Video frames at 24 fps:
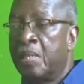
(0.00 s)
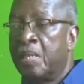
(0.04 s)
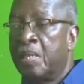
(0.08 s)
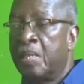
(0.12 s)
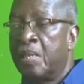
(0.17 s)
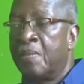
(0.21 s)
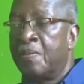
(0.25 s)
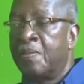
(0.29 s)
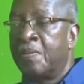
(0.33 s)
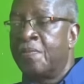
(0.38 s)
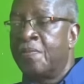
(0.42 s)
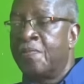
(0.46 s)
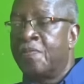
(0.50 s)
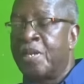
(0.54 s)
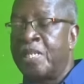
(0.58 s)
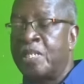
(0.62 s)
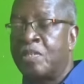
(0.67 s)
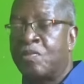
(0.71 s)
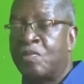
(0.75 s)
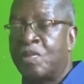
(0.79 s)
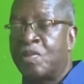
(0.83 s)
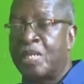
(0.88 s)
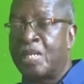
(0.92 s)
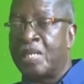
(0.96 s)

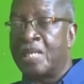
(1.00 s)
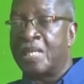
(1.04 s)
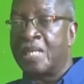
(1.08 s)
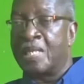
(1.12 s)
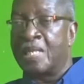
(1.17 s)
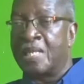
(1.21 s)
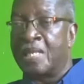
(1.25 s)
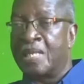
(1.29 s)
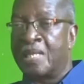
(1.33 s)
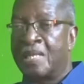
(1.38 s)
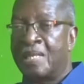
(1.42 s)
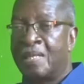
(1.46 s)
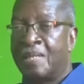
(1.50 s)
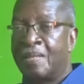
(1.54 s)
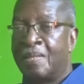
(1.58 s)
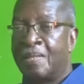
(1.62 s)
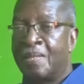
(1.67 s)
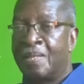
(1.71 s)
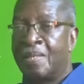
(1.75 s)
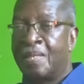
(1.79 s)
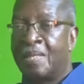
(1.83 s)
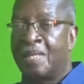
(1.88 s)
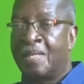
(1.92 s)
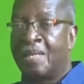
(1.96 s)
Eventually,
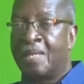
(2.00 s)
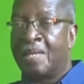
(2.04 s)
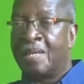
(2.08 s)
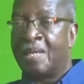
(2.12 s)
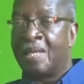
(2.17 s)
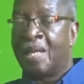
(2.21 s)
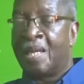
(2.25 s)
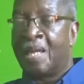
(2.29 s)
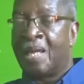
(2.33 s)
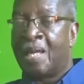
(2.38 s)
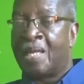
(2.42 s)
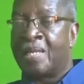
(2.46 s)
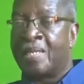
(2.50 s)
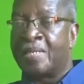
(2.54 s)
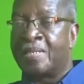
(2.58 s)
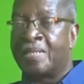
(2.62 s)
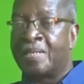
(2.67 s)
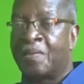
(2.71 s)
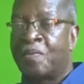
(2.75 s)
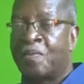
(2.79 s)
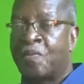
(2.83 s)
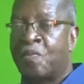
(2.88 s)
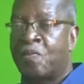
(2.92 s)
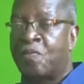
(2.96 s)
and it's
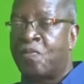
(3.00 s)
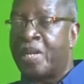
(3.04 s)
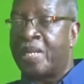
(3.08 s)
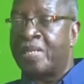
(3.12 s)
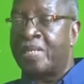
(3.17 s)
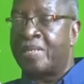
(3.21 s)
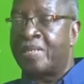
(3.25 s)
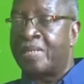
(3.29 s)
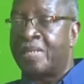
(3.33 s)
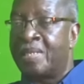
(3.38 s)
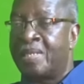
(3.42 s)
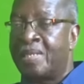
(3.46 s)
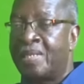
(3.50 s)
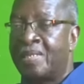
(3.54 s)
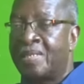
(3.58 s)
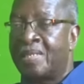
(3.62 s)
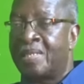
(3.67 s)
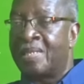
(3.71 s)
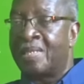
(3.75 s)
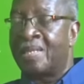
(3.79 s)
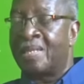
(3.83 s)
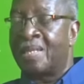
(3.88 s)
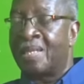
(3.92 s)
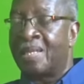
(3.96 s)
a
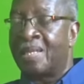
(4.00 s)
fascinating